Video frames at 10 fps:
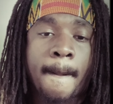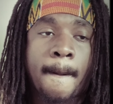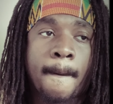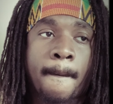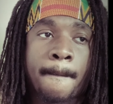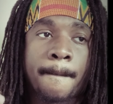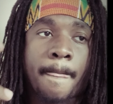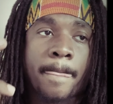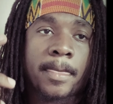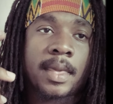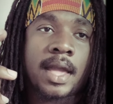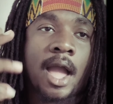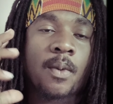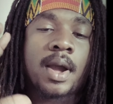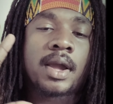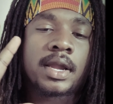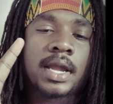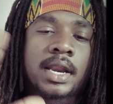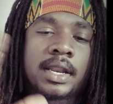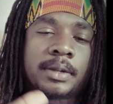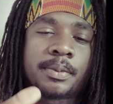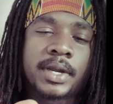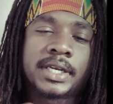How I kind of like to break